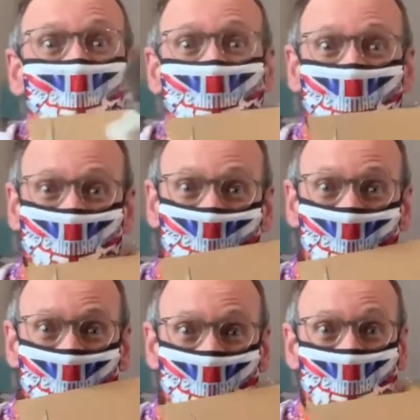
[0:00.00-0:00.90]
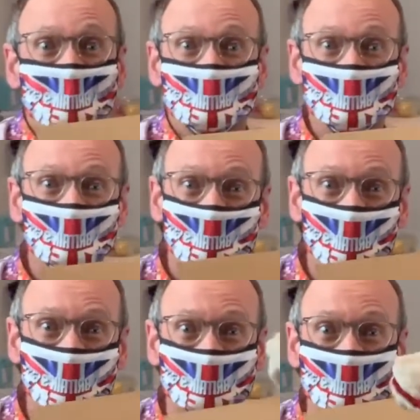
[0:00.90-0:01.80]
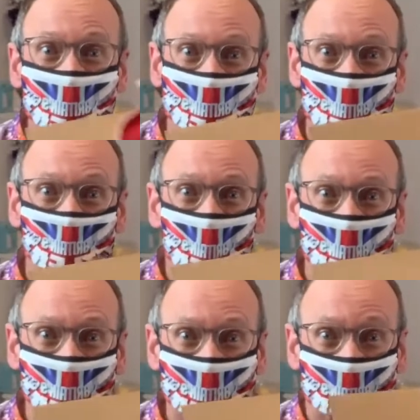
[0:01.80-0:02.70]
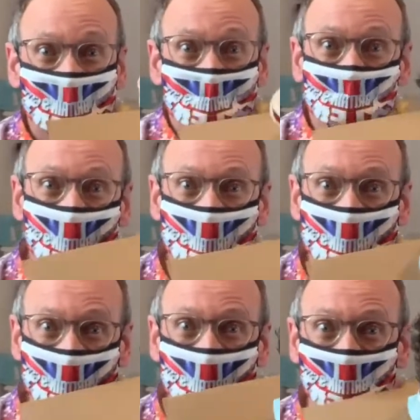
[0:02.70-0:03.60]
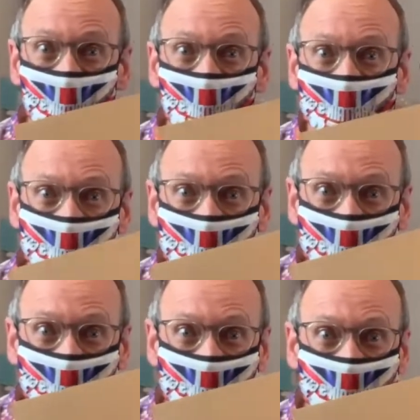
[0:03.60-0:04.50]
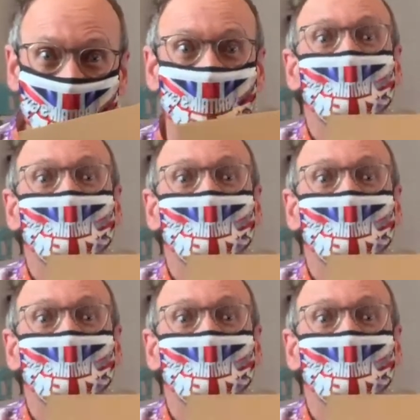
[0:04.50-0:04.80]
that's me, the amazing escapologist, Monkey!